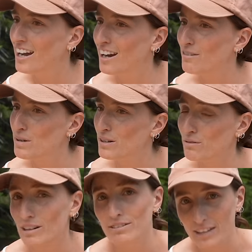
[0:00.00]
have been
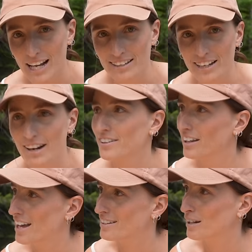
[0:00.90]
reflecting over the
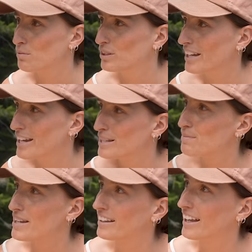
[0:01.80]
last couple of days being